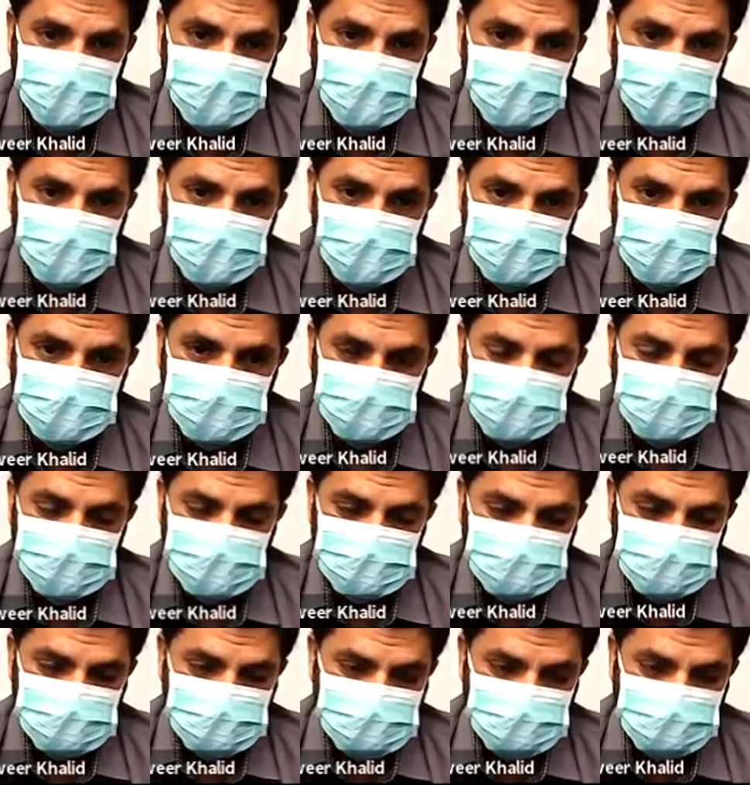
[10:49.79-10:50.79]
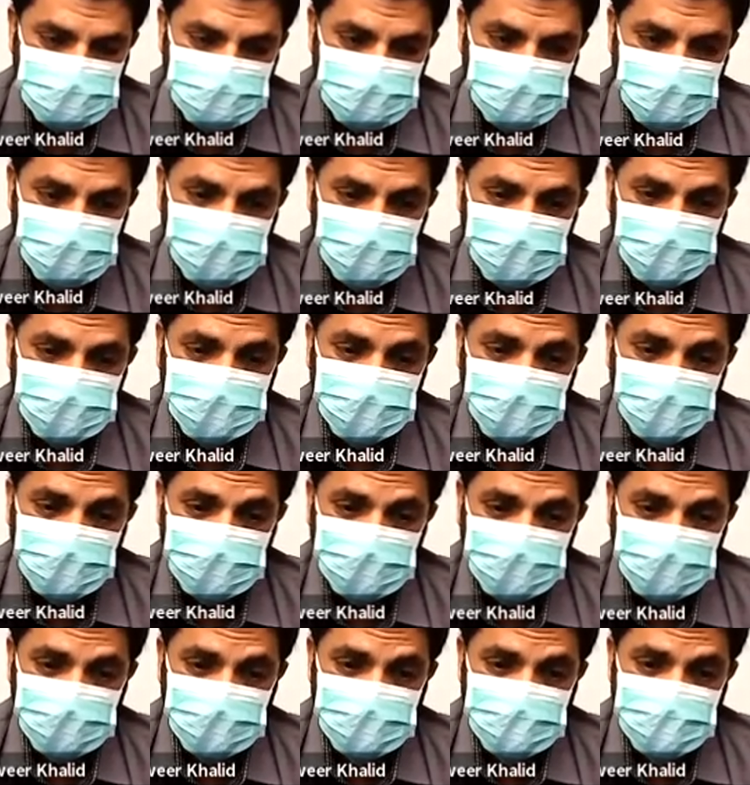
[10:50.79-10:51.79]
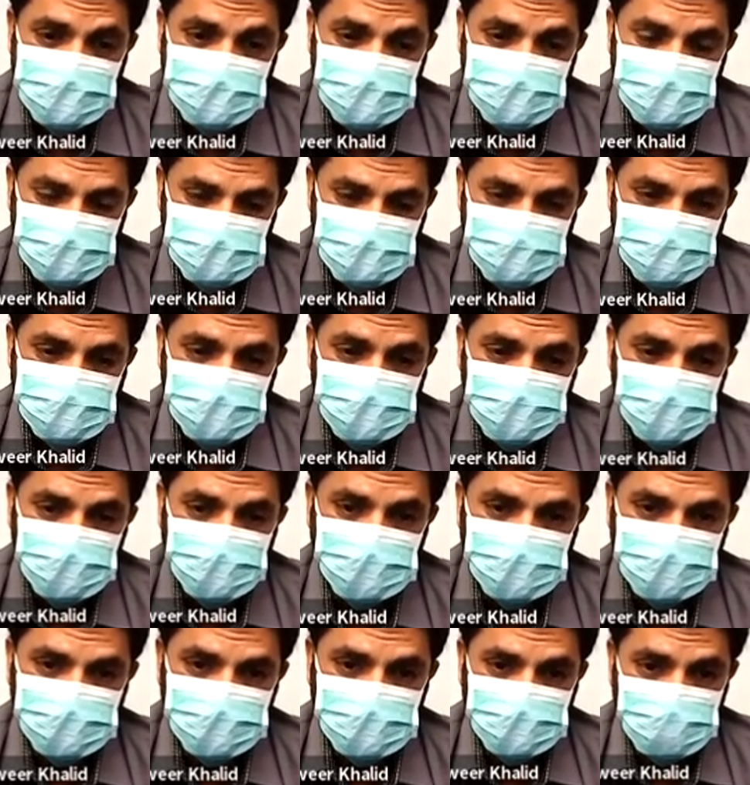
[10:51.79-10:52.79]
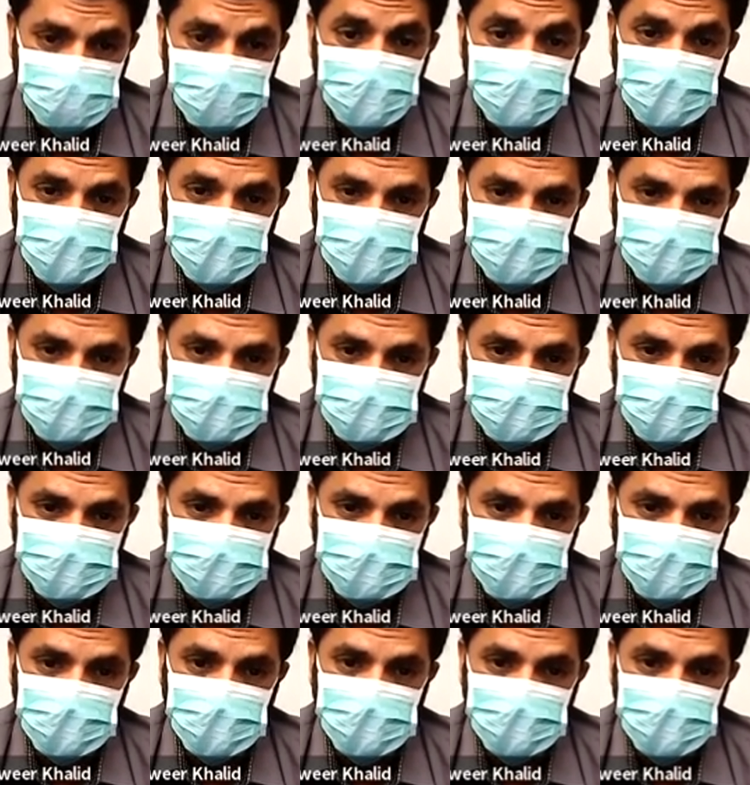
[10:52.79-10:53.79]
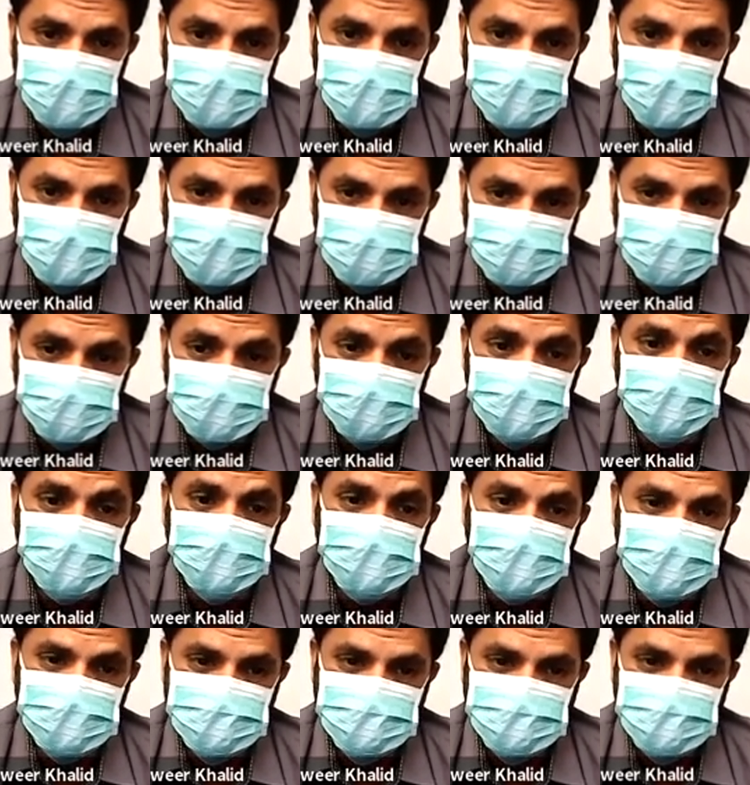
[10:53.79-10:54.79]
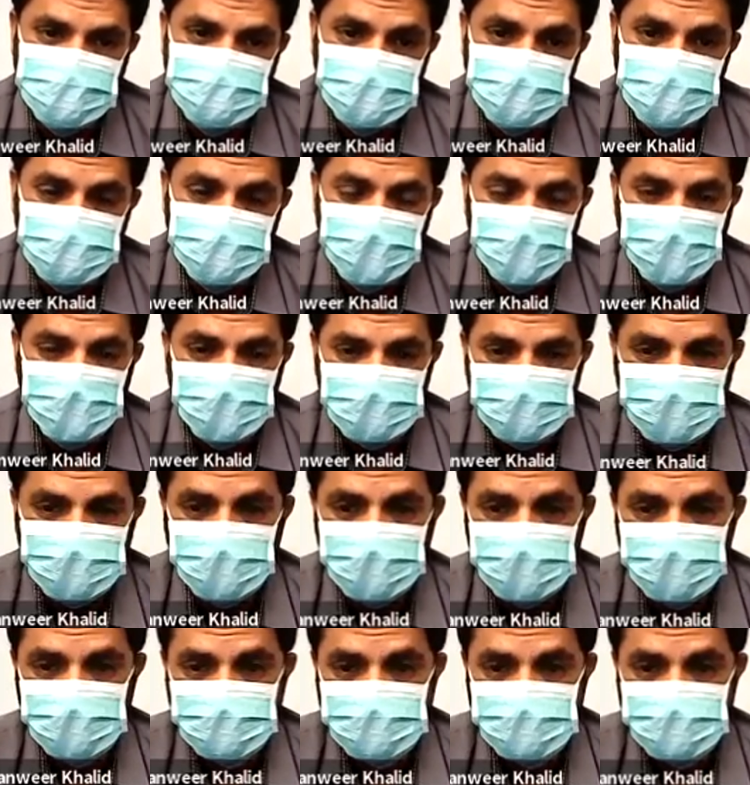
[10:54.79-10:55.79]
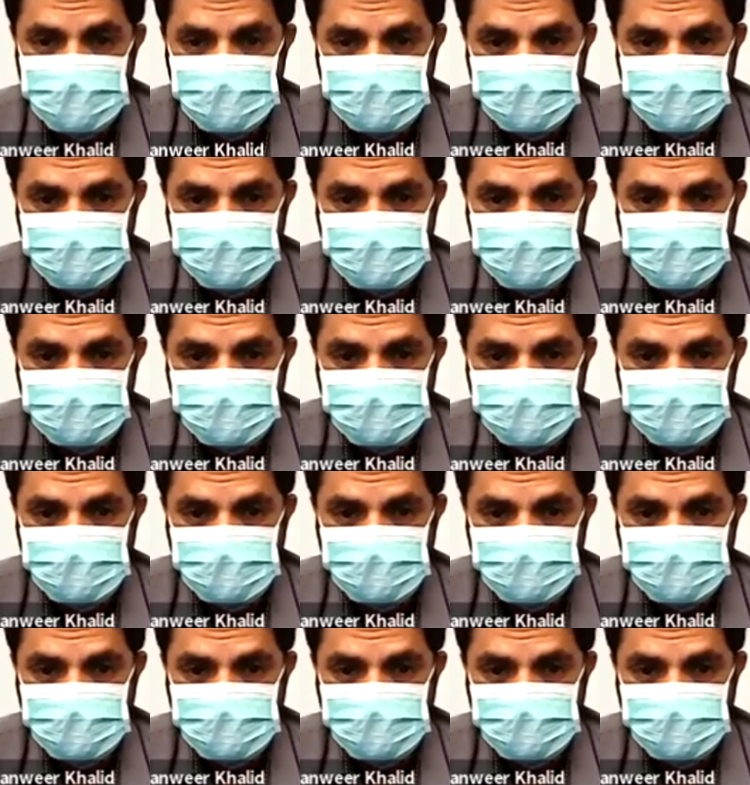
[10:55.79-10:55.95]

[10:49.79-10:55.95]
The blood that is initially going through the liver, now after this shunt, that is